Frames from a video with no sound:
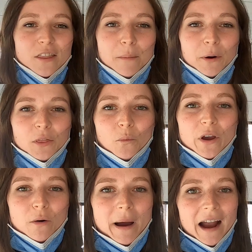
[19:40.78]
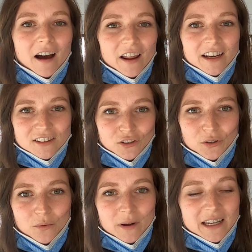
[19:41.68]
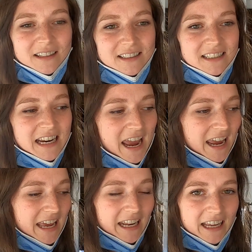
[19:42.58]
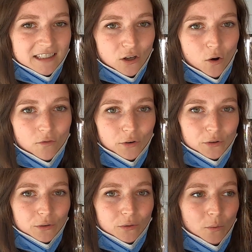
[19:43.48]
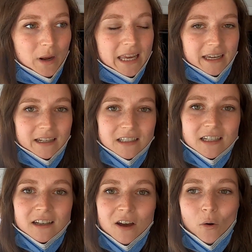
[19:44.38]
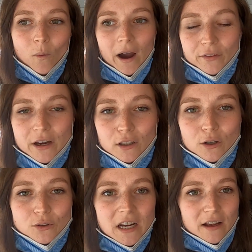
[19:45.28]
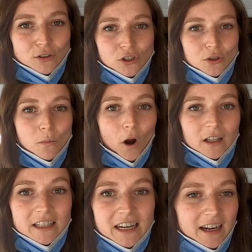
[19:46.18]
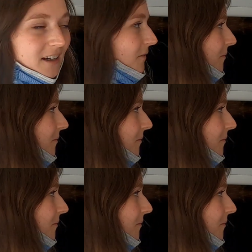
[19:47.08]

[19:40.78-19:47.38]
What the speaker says: They put the wheel back on it so that we could stay in it over the weekend while they closed down to do more cleaning,